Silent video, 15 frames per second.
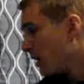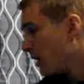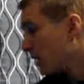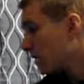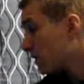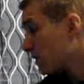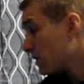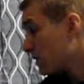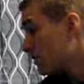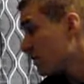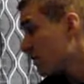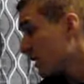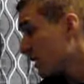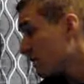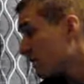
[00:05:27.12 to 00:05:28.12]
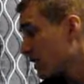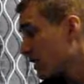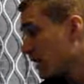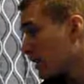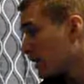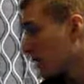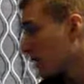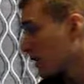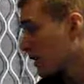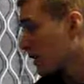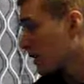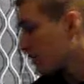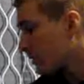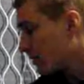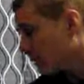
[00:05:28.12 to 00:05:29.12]
Also, digital signage can get
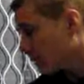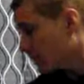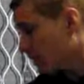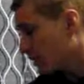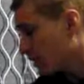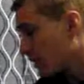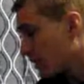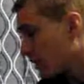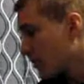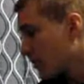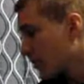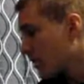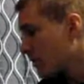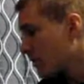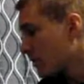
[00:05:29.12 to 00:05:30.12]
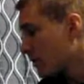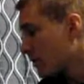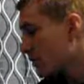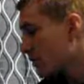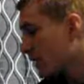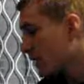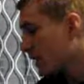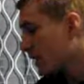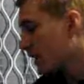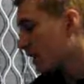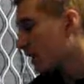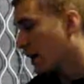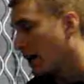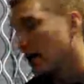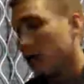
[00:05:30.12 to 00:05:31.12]
customer trend
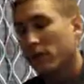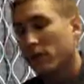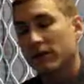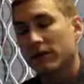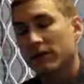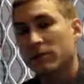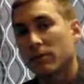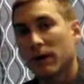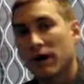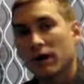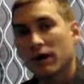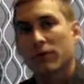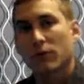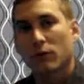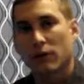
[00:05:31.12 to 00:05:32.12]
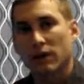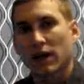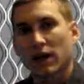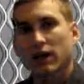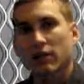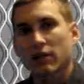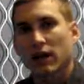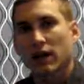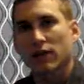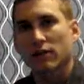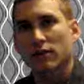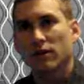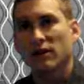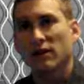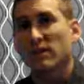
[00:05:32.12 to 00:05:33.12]
data and or feedback for the
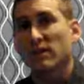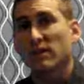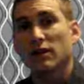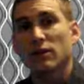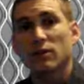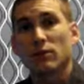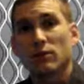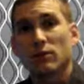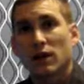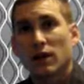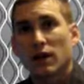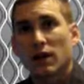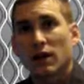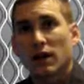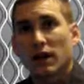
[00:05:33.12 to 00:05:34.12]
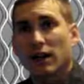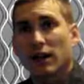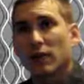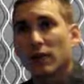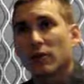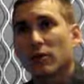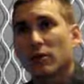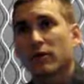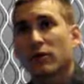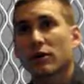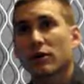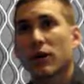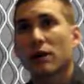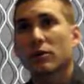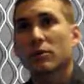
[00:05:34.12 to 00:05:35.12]
advertiser. And this is huge. Again,
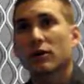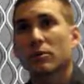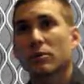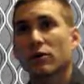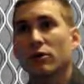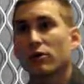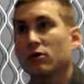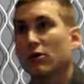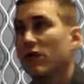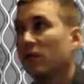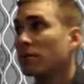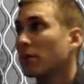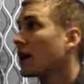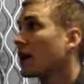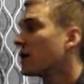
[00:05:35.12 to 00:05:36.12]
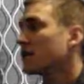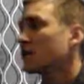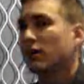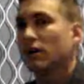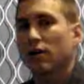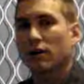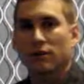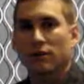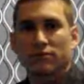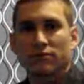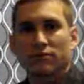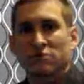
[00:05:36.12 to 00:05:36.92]
before you had a billboard, you drive by and it's gone.